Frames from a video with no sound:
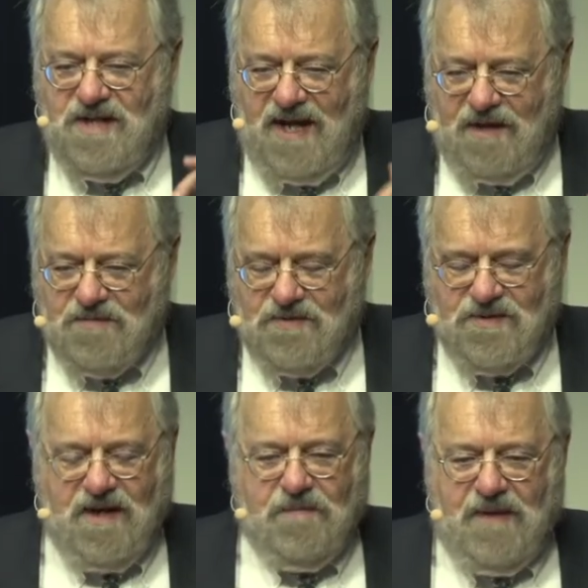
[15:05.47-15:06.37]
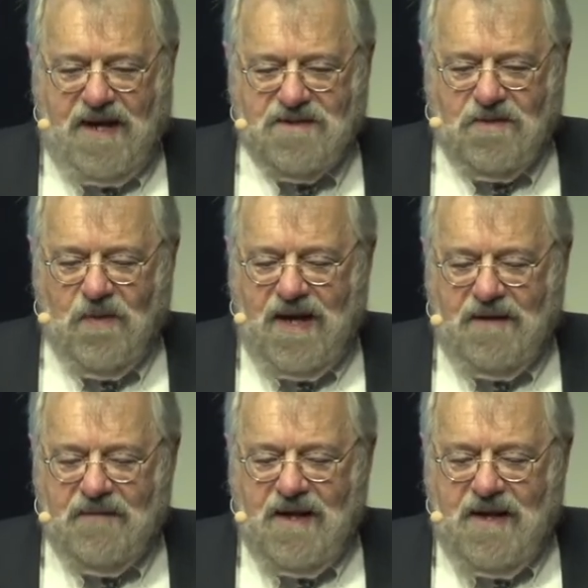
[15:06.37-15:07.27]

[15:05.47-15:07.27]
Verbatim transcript: Tames, who's now passed away.